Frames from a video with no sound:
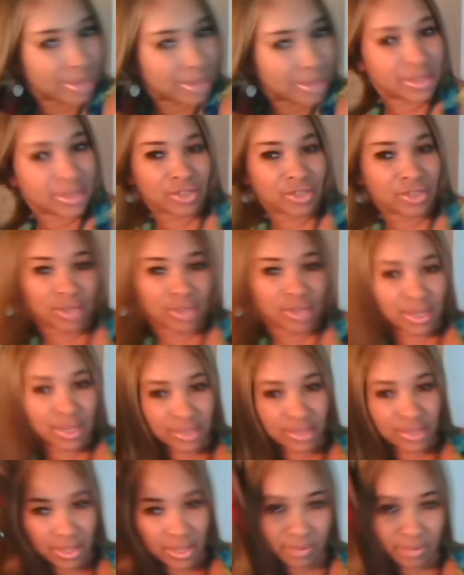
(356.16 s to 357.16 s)
let you guys
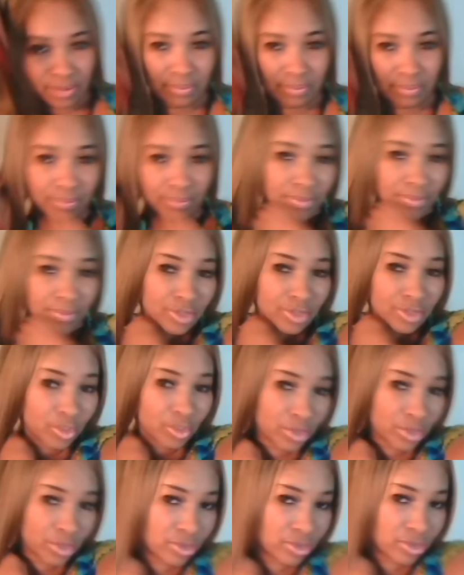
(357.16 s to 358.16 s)
see. Just
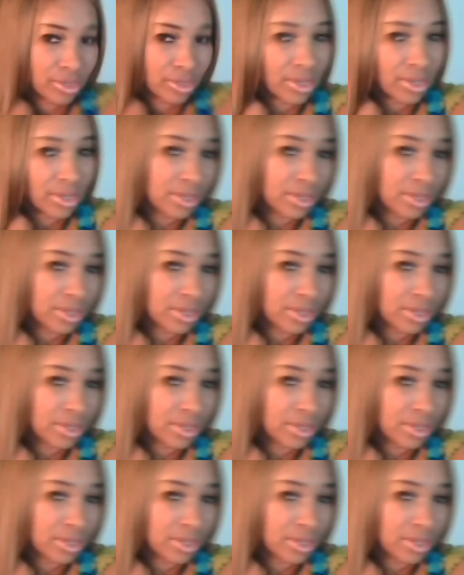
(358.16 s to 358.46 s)
wanted to do.